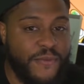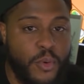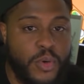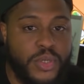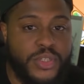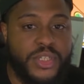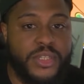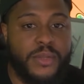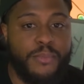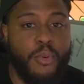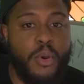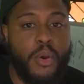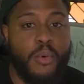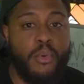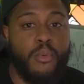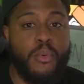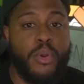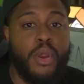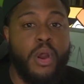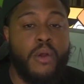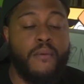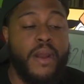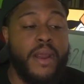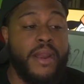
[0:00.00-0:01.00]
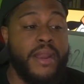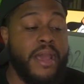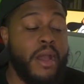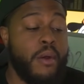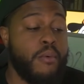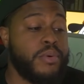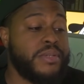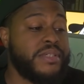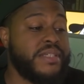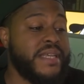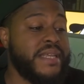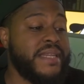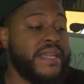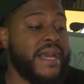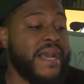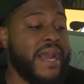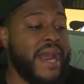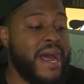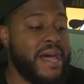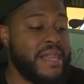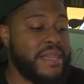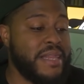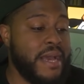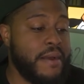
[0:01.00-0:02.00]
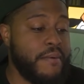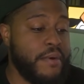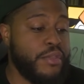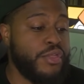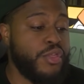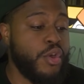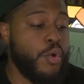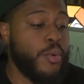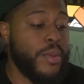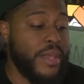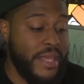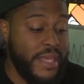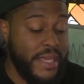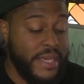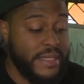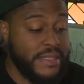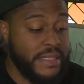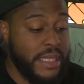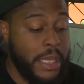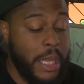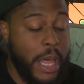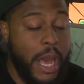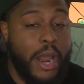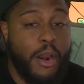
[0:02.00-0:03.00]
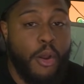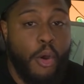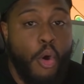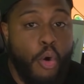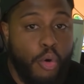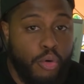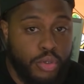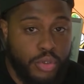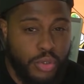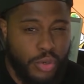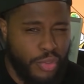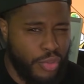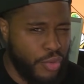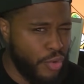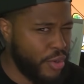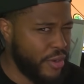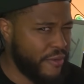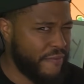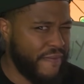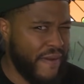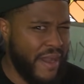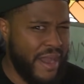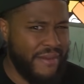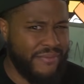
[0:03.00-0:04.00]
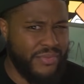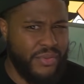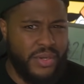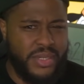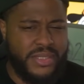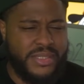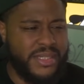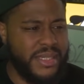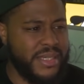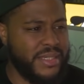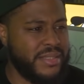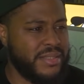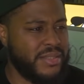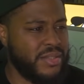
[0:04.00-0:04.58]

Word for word: forward to the point where we are right now, we're seeing that Kyle Lowry, though he is a lot older, 35, 36,